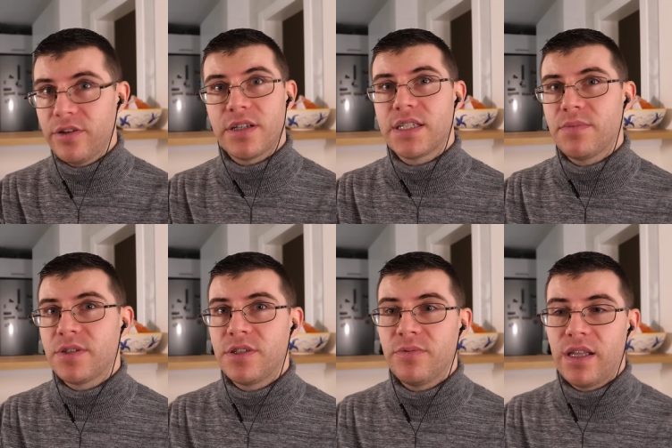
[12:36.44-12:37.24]
you can
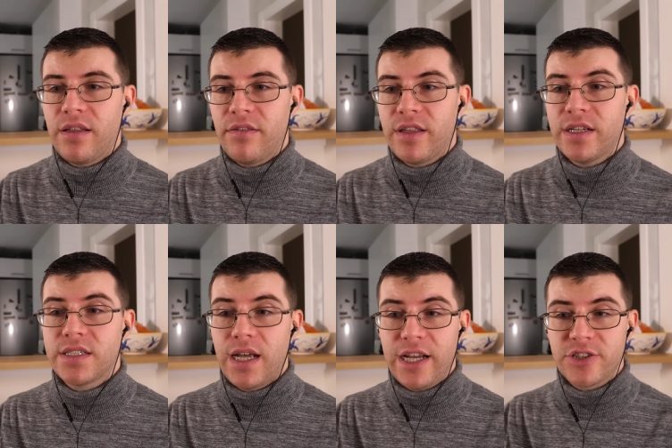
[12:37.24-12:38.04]
substitute with other
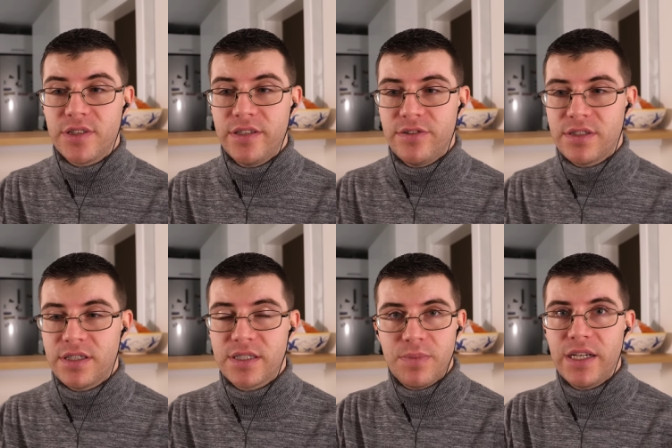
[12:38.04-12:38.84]
things. Actually,
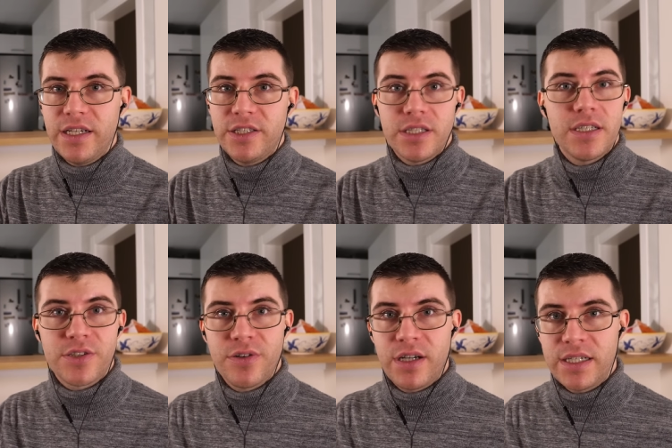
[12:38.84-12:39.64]
using spinach is a good